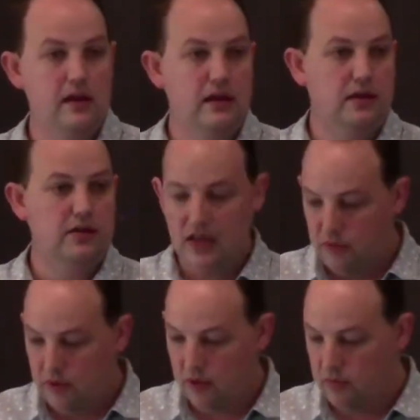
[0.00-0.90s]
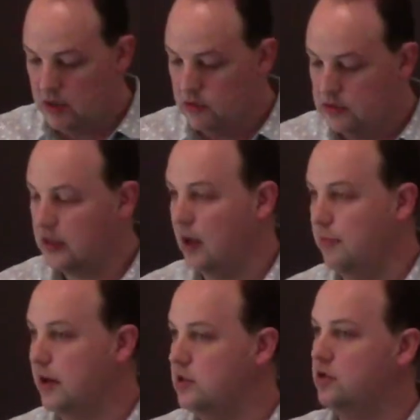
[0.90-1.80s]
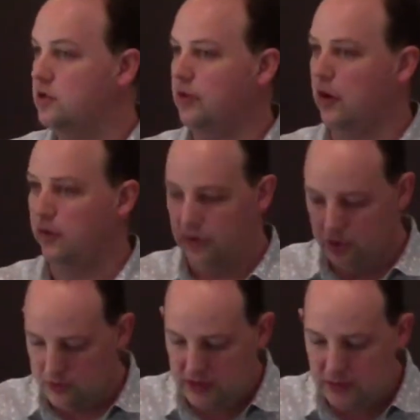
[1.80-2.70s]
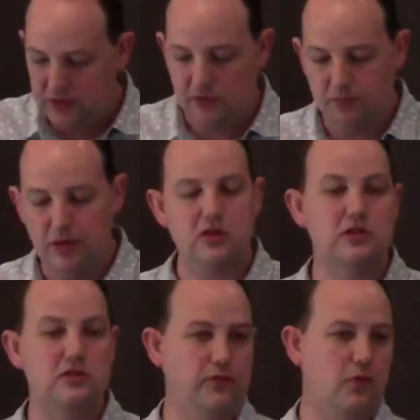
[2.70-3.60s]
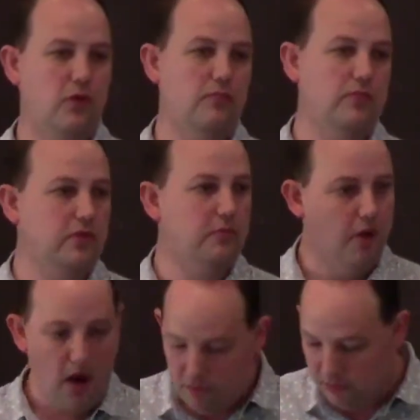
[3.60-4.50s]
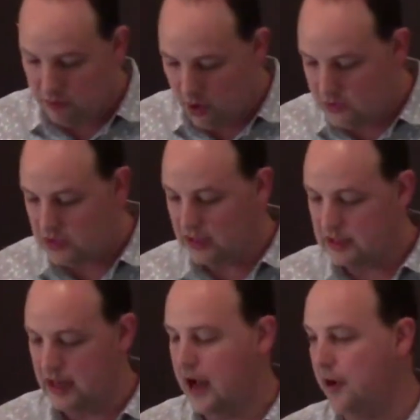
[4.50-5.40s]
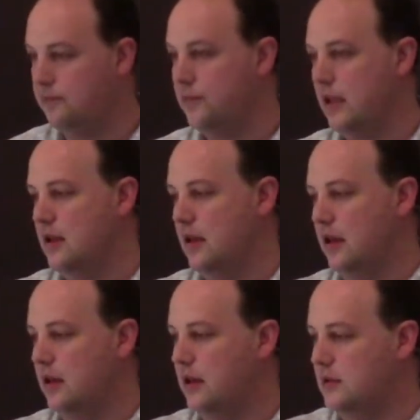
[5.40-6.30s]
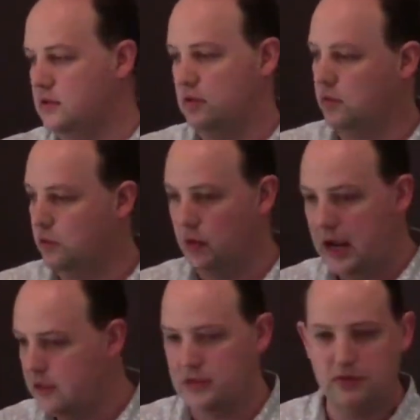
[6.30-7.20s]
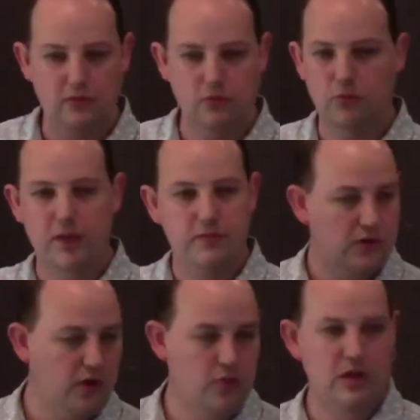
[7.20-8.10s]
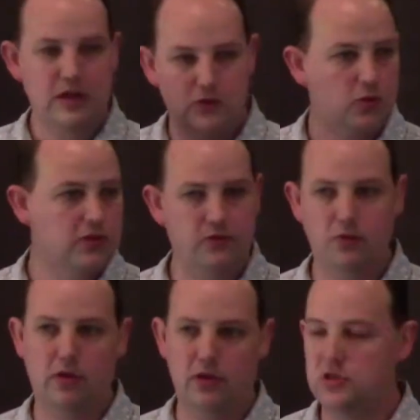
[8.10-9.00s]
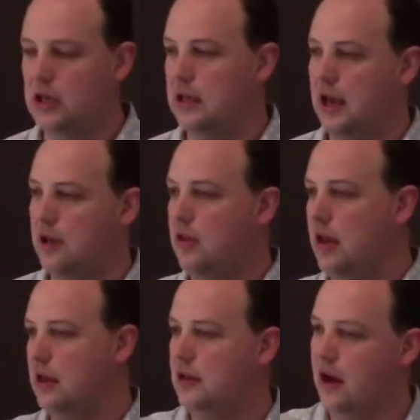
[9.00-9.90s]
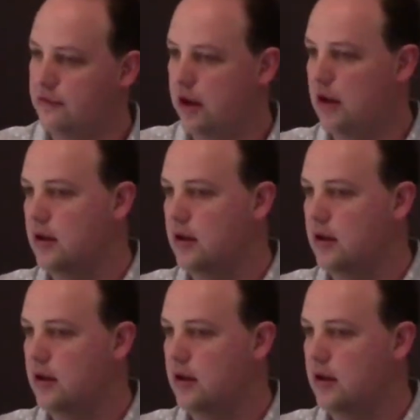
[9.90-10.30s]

Now today we're going to be using a bunch of little snippets of pictures from the Bible Project. This is a great website resource if you want to check it out. They cover